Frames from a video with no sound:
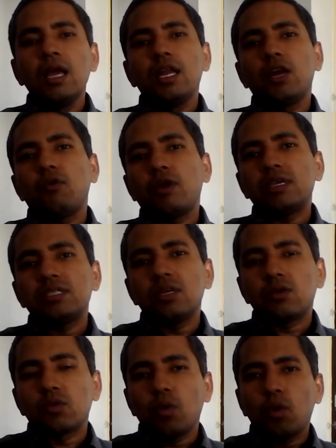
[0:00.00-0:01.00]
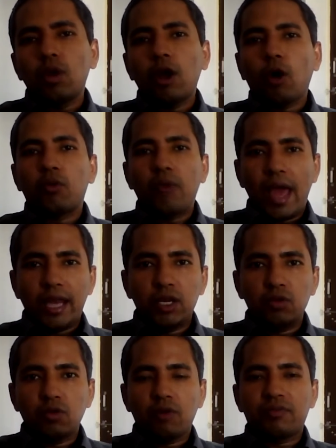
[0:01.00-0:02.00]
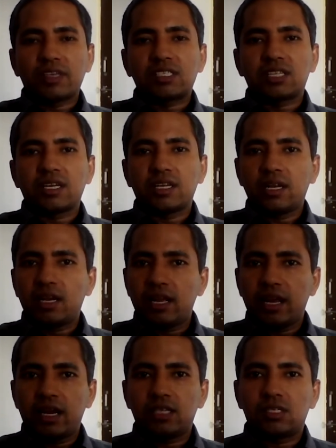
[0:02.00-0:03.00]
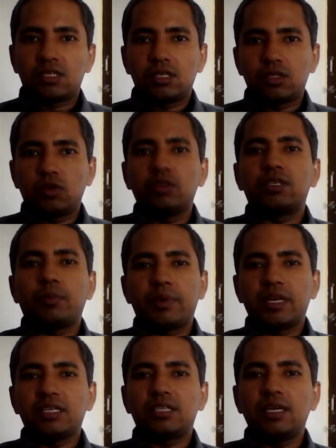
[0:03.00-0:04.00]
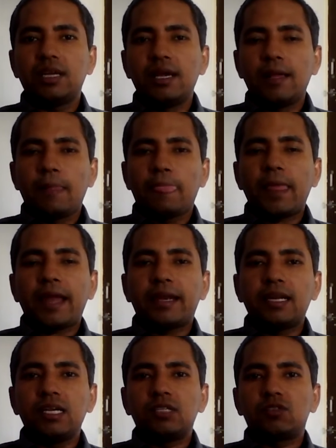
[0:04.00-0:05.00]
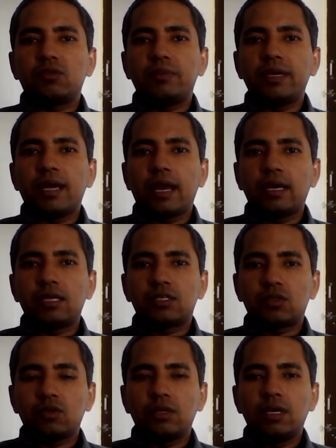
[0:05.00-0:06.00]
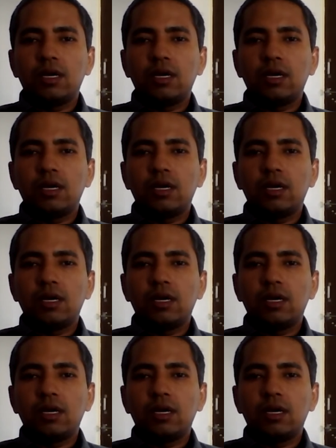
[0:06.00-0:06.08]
Now, what is the role or value of external aids to interpretation? That needs to be understood